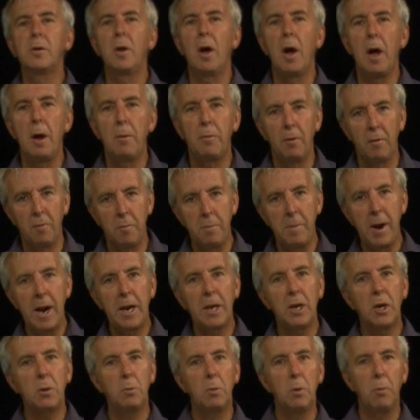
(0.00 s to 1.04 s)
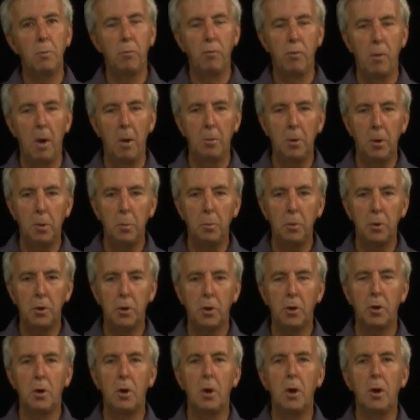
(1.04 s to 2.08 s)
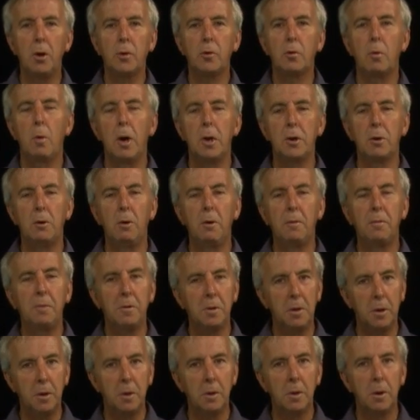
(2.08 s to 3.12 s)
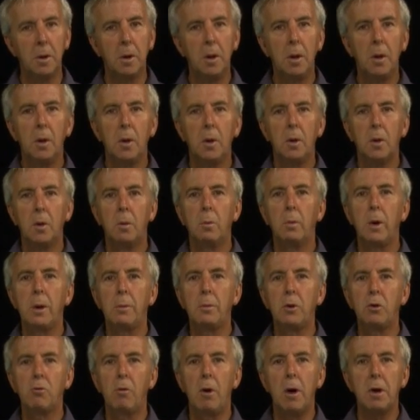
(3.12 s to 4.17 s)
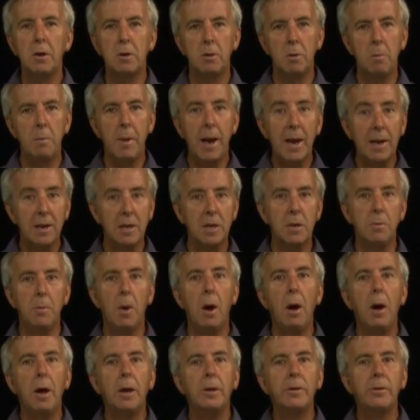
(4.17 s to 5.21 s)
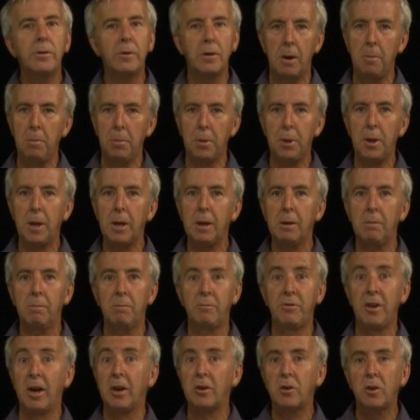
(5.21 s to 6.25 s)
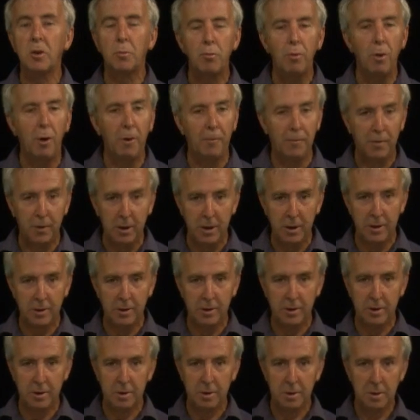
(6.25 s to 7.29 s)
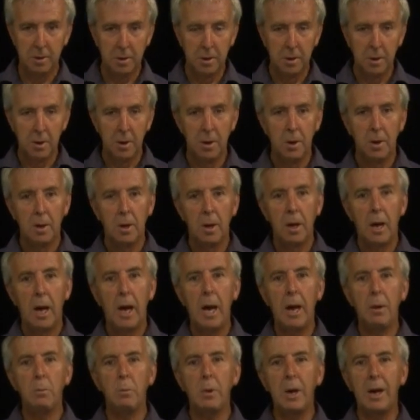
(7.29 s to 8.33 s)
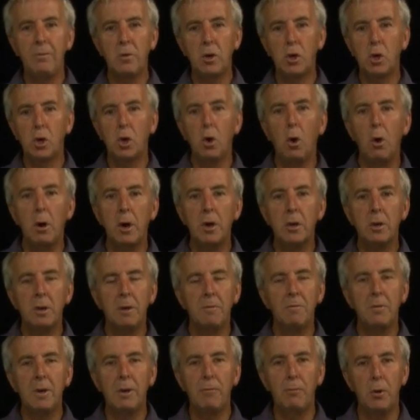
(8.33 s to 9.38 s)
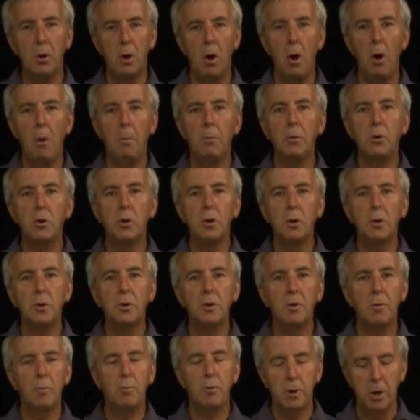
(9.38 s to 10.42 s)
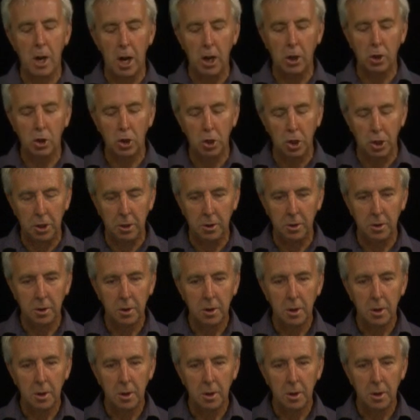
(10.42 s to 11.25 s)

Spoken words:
type of management problem which occurs quite often, where we try to maximise something, such as profits, and we have a choice of different options of production,